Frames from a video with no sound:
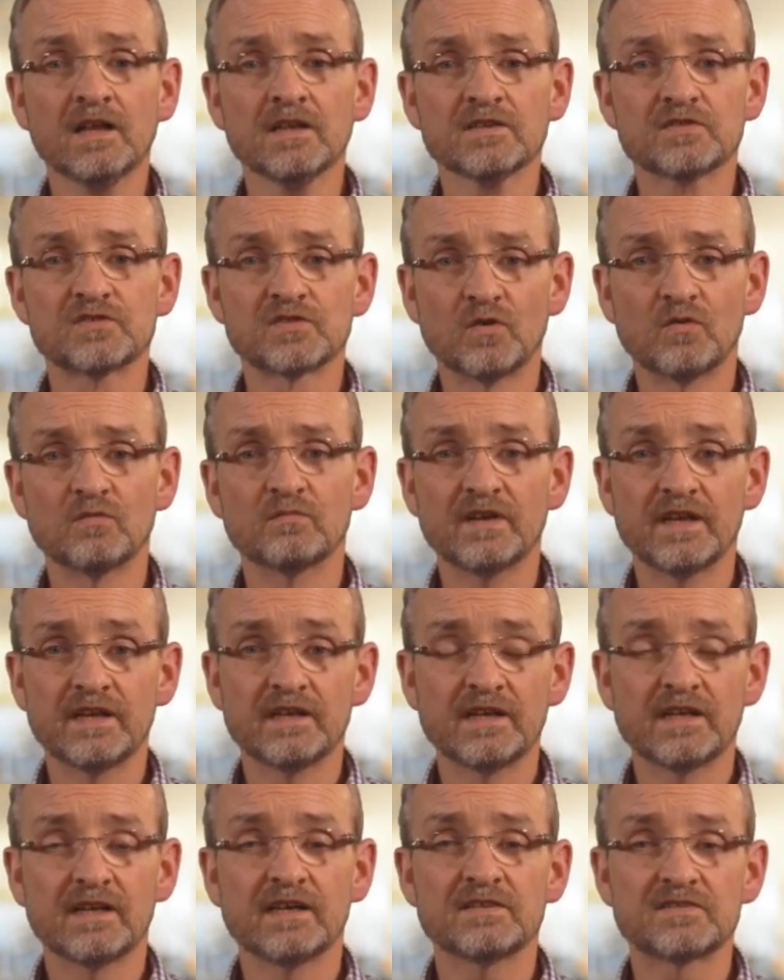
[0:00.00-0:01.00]
So
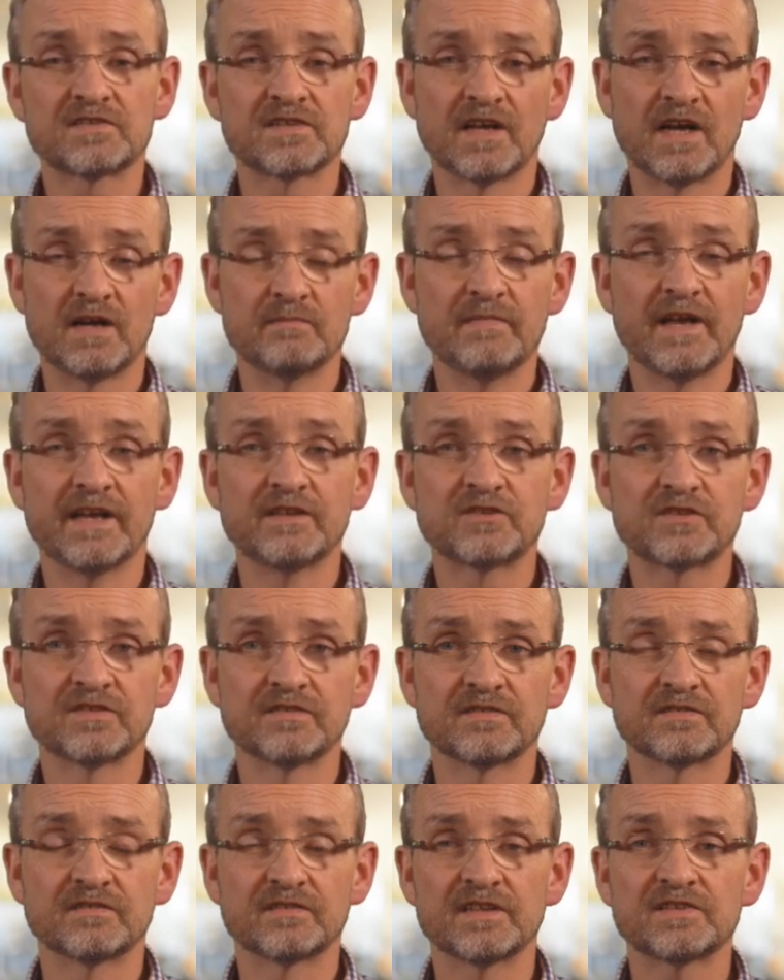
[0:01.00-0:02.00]
as I
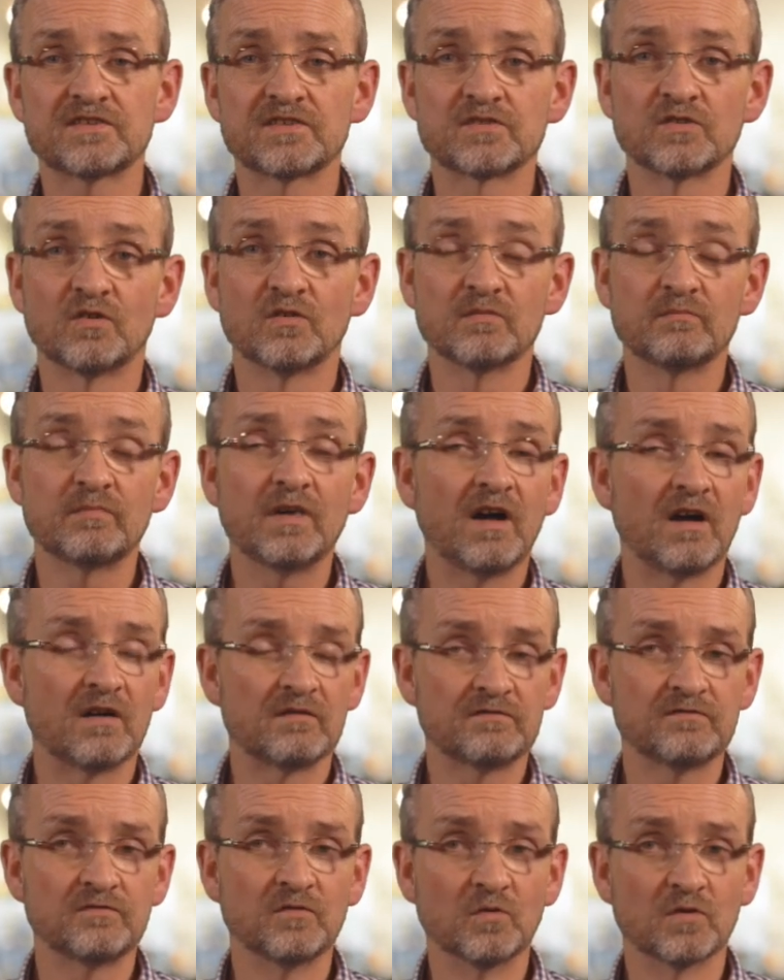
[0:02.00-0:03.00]
mentioned, this is all in
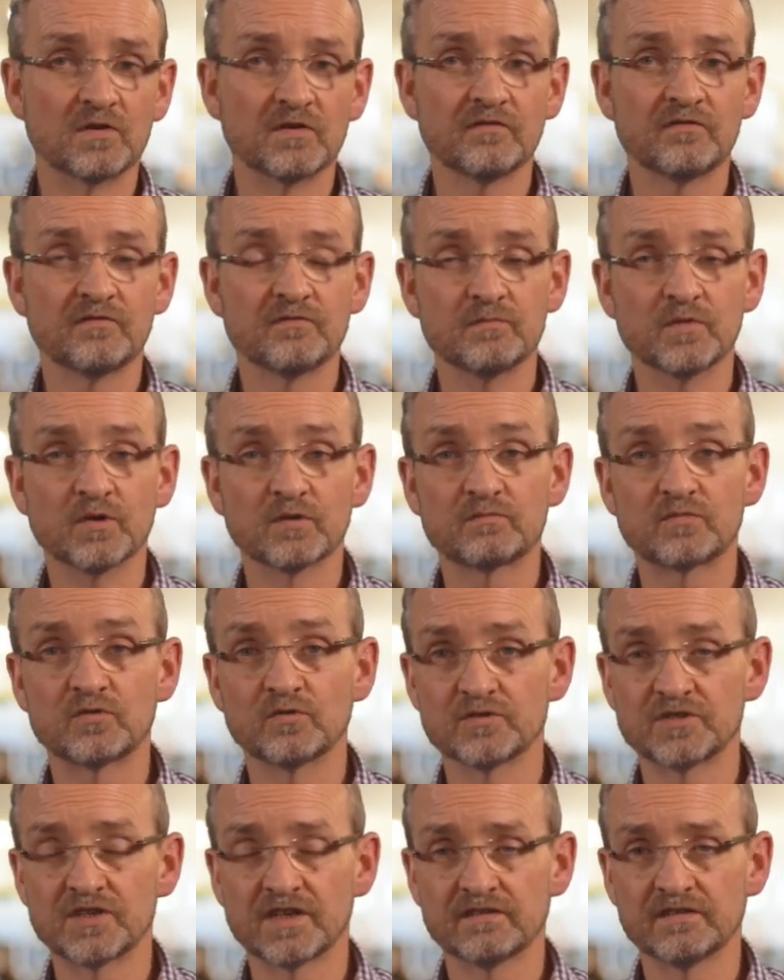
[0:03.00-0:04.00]
part 4 of Book
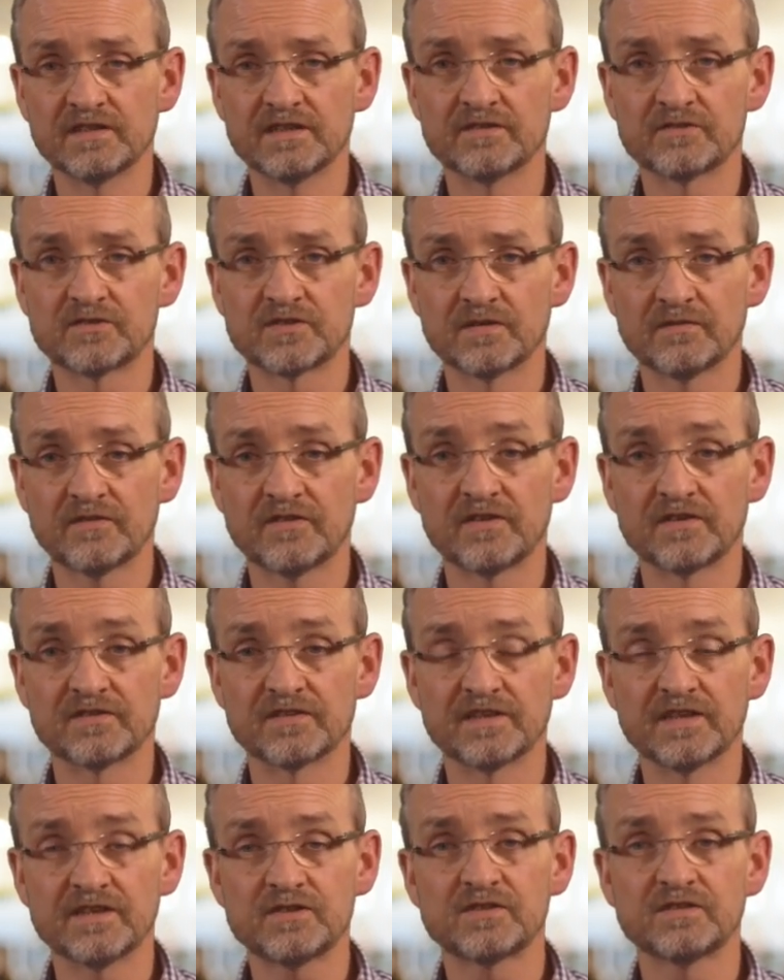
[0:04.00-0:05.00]
Project Leadership 3rd
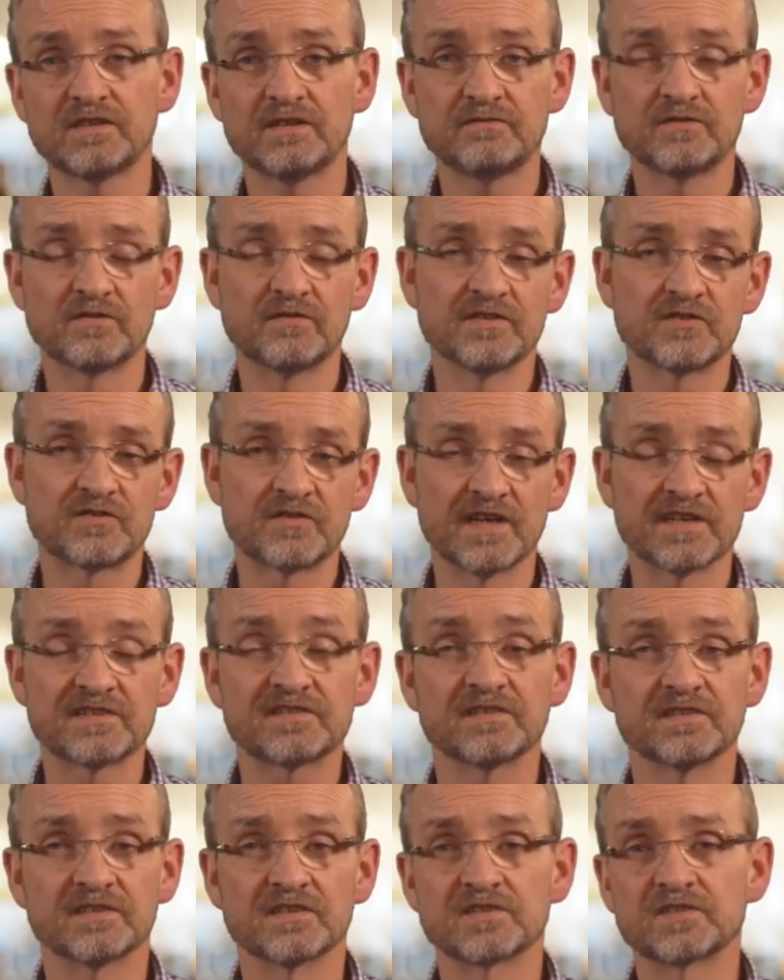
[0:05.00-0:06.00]
edition. If you're
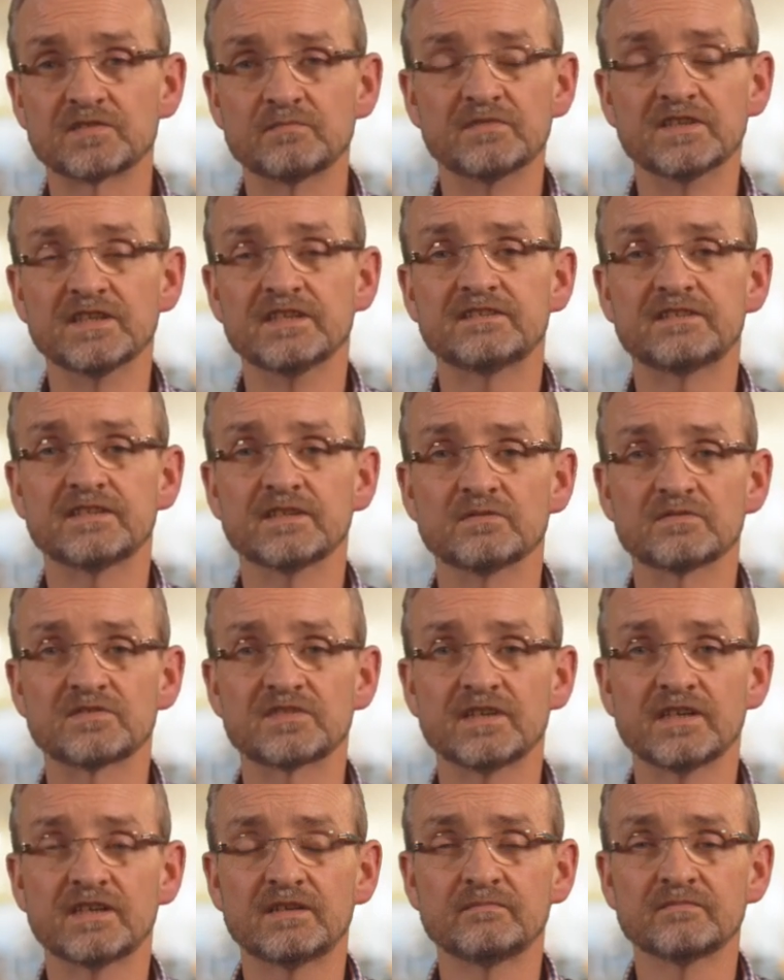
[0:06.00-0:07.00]
interested, there's some details
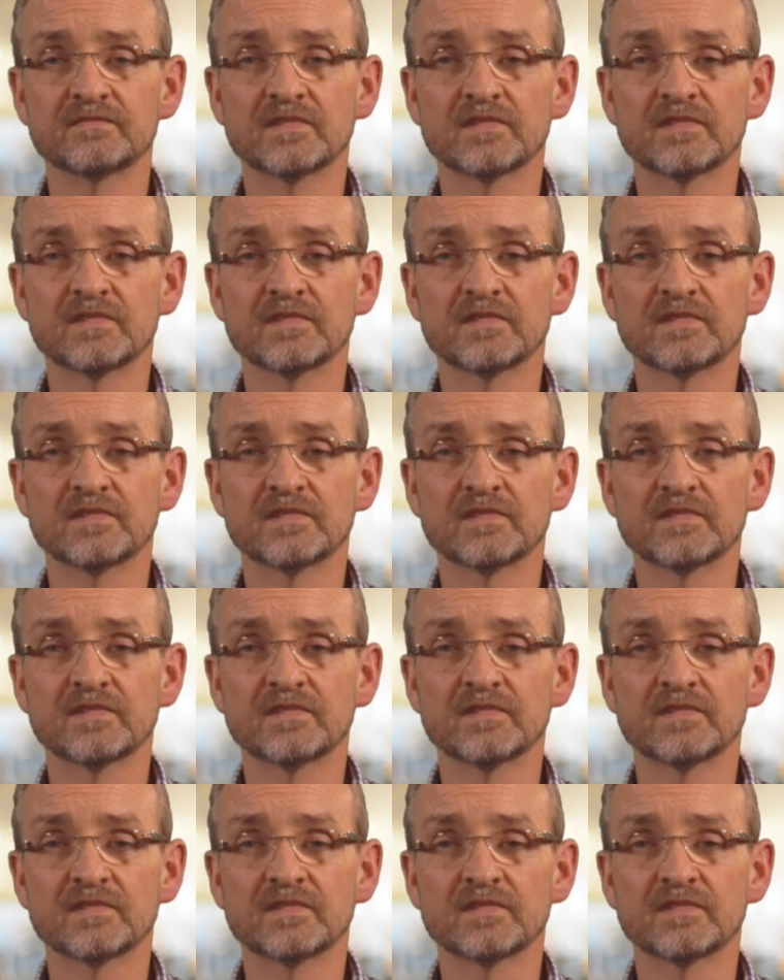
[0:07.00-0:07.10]
there.